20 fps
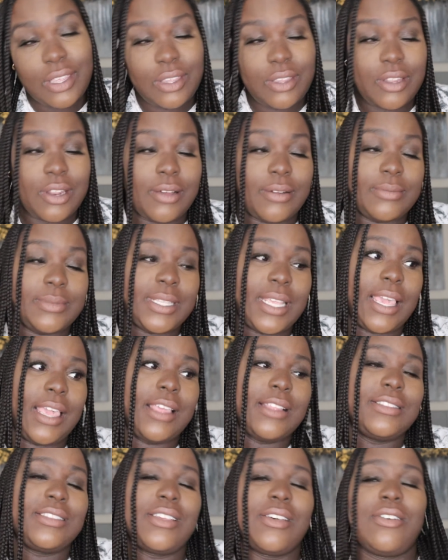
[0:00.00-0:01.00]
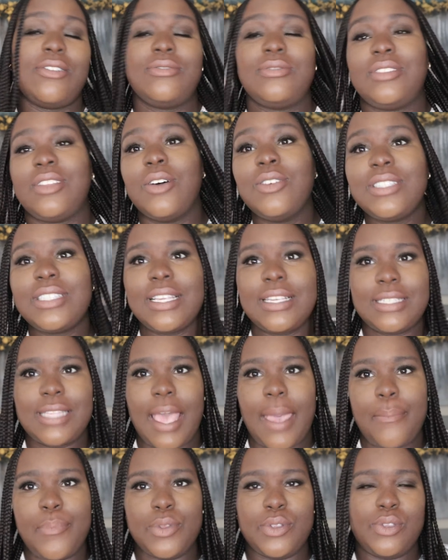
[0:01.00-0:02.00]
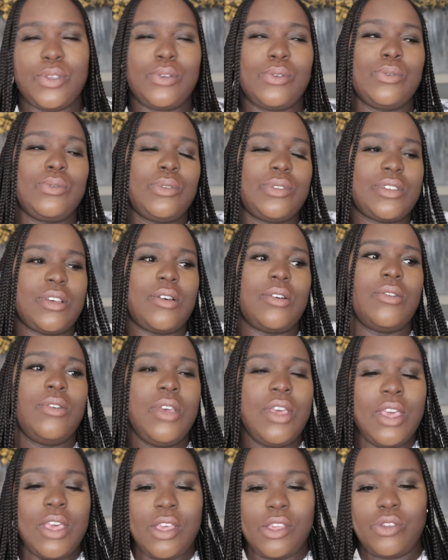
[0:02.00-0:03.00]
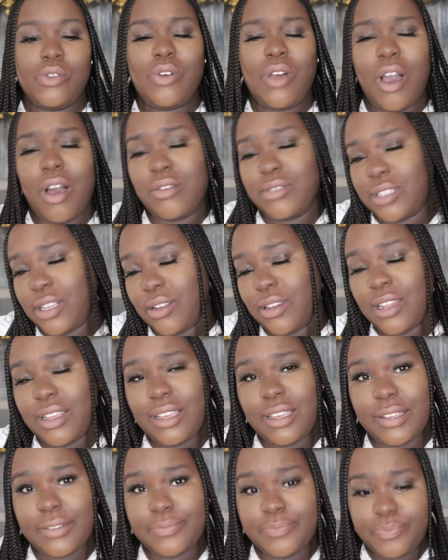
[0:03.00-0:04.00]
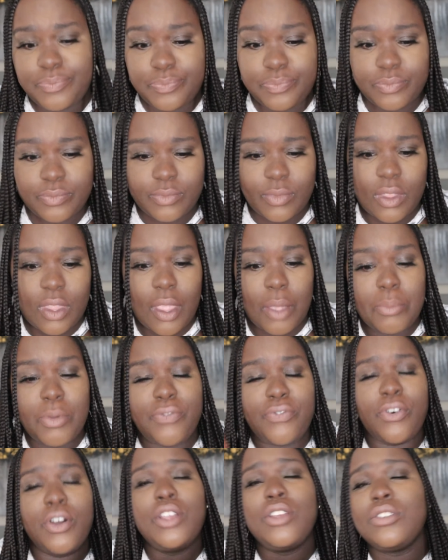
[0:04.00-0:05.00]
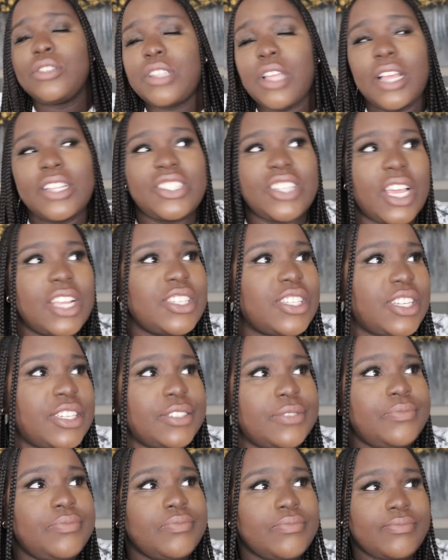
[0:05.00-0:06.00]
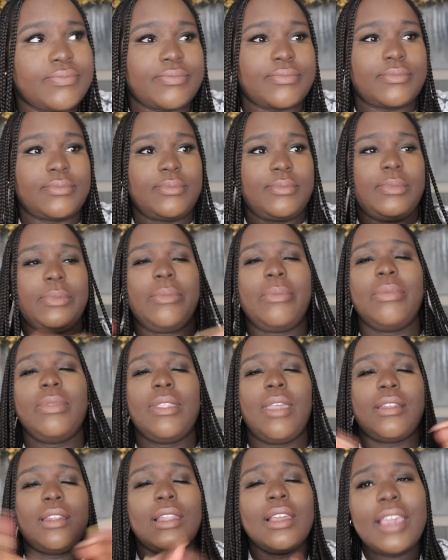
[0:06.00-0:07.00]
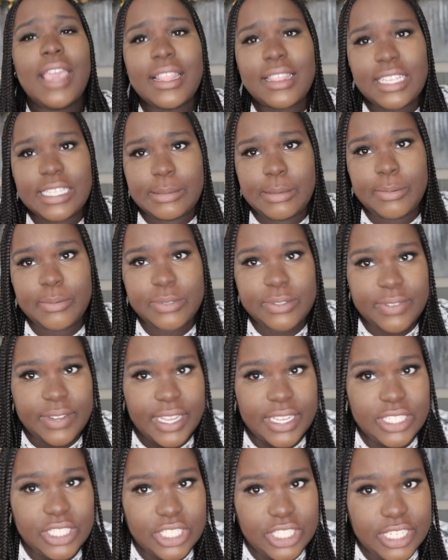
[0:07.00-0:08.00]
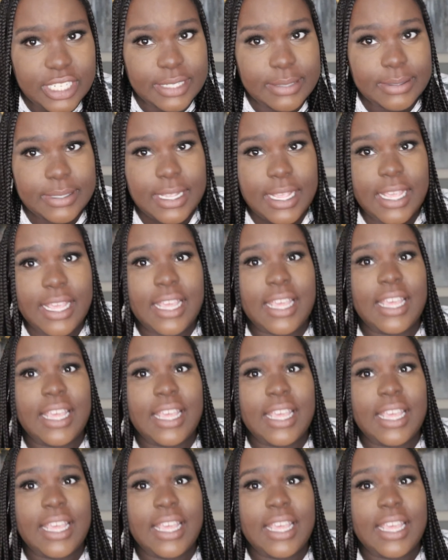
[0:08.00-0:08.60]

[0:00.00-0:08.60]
you know what I'm saying? So, those things happen, too. So, you could also look, before you start judging, look at these people's relationships.